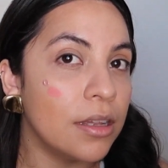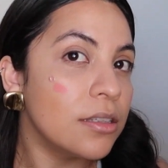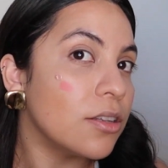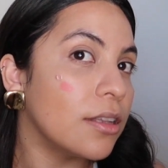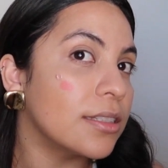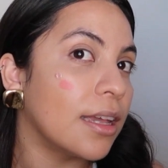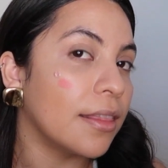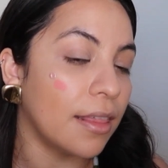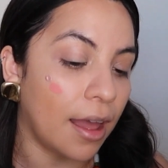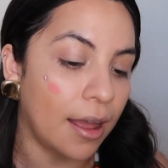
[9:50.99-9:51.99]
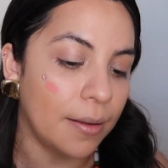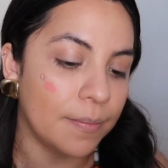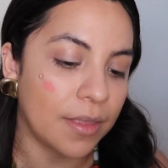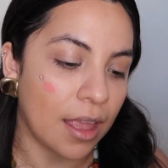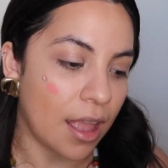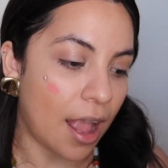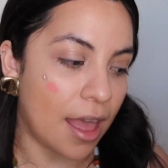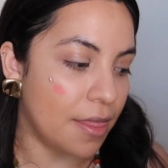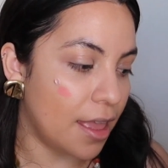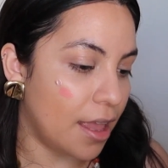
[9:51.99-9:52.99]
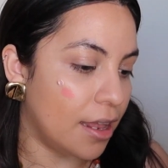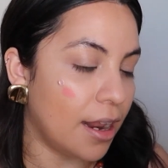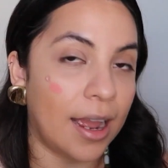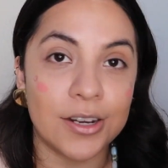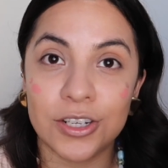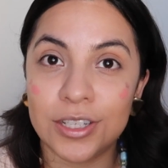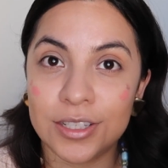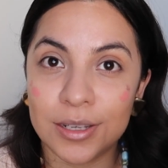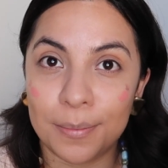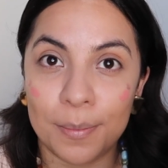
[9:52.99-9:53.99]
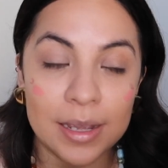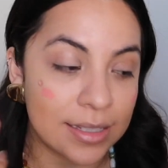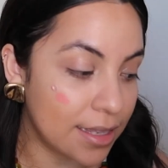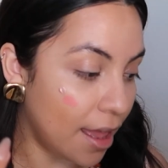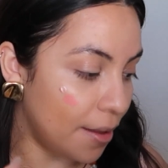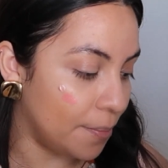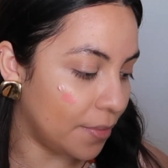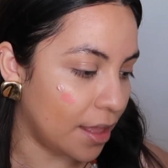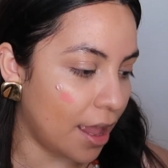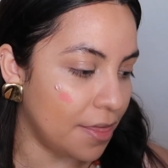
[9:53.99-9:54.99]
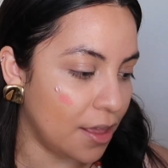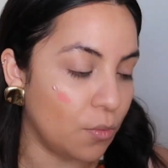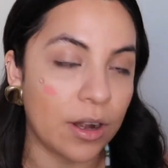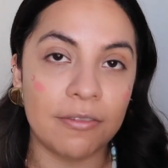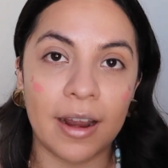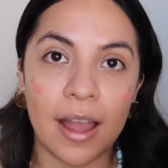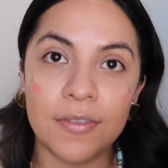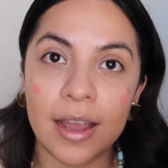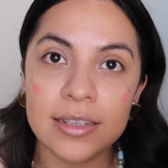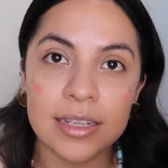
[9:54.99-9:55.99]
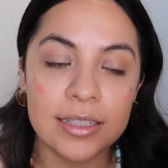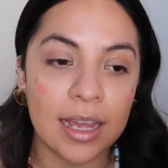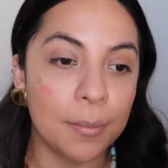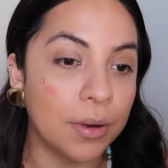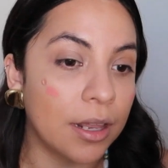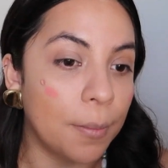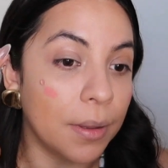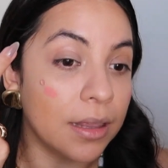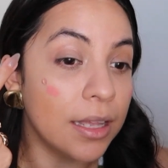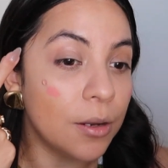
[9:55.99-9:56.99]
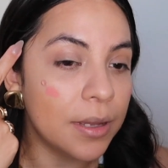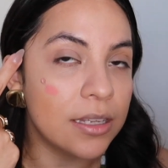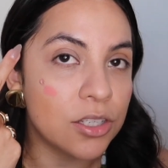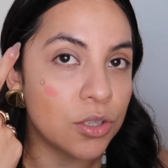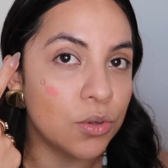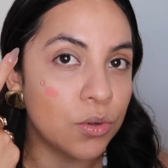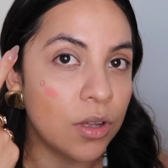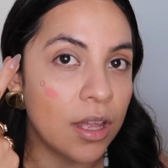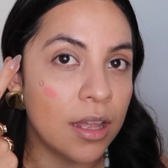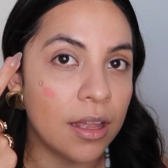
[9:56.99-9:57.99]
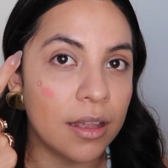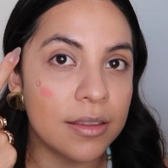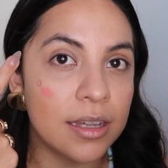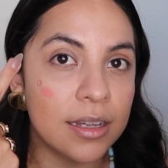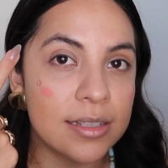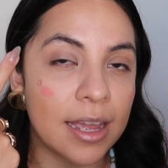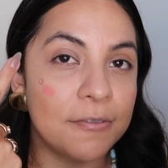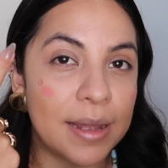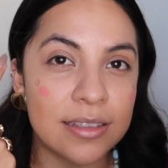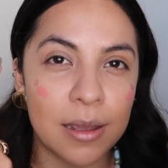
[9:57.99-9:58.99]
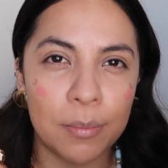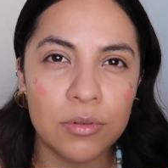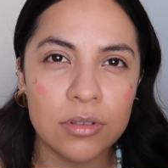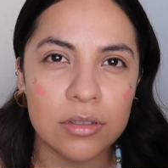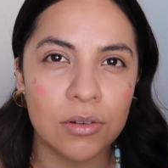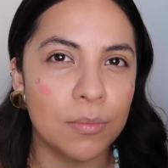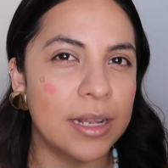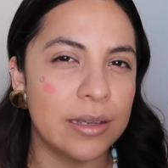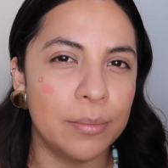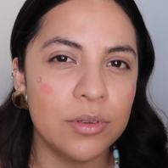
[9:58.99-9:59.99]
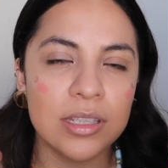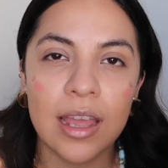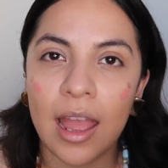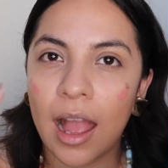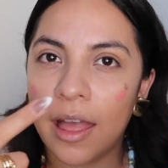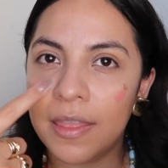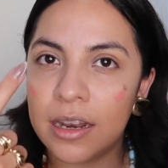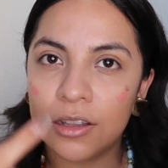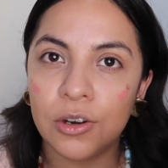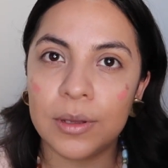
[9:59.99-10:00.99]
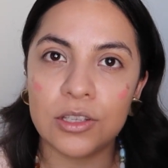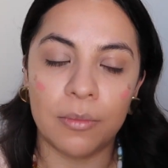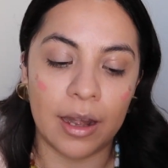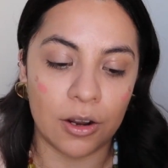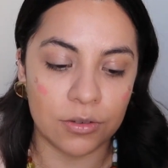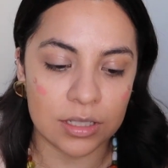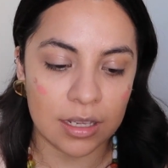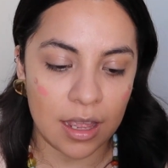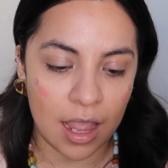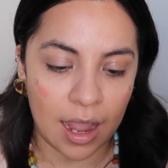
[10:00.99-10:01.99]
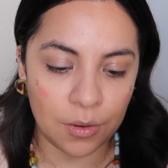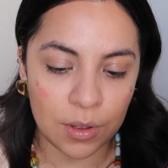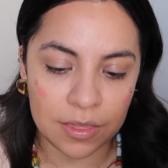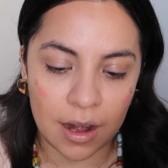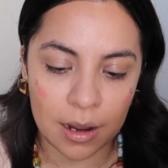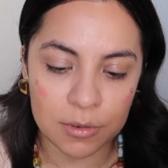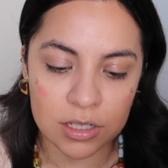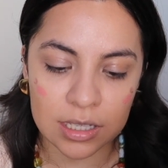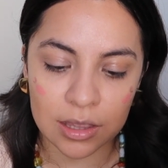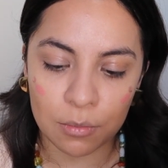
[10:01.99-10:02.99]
so it looks like that. And then I just mix that, and then whatever I have excess, I bring it up a little bit to the side of my temples, and then a little bit to my nose. And with that, I'm using the